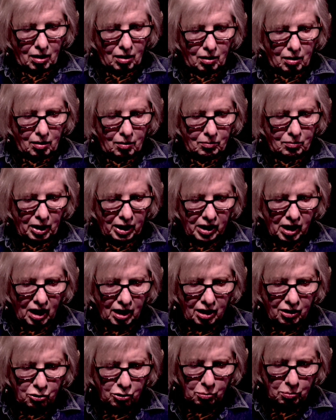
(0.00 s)
My
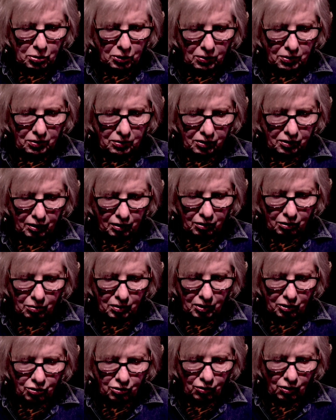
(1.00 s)
eyes burned into a
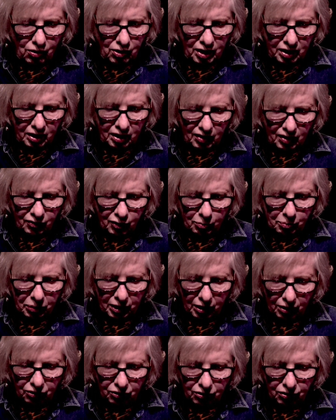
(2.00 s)
drawing of a
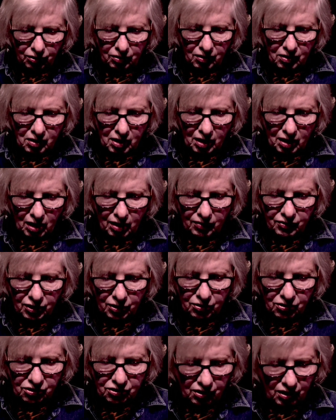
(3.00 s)
picture of their
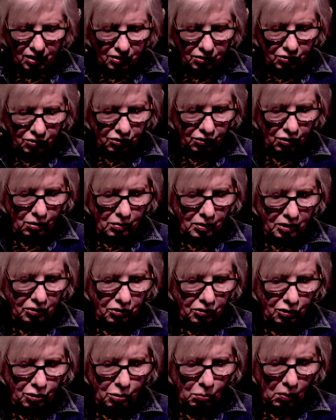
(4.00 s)
sons going to
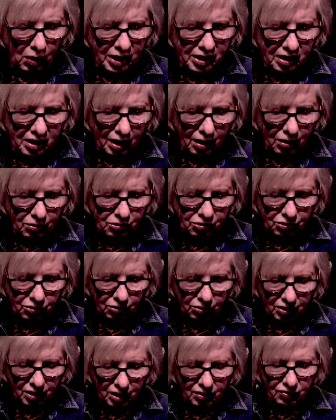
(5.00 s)
the White House to
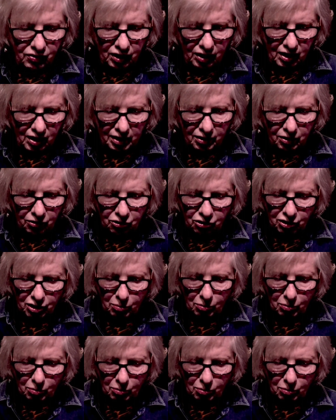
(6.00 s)
give a letter to the